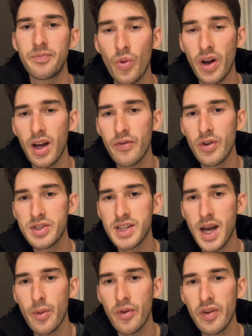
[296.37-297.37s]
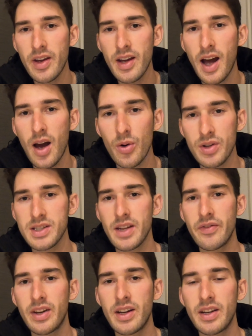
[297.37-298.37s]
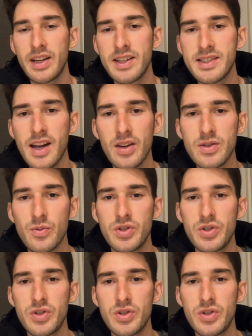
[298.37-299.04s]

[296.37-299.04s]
When I first came over here, I was living in a guest house,